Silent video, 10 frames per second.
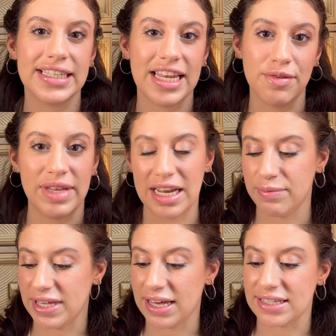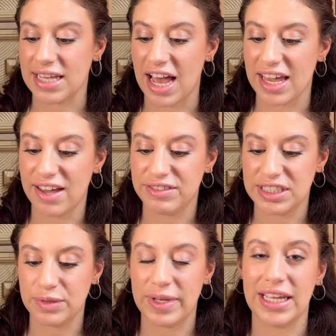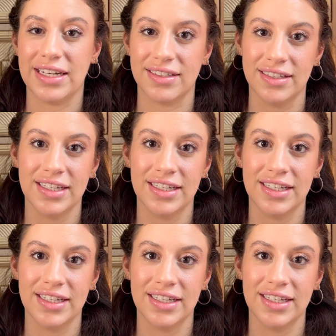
in a minute because I have just been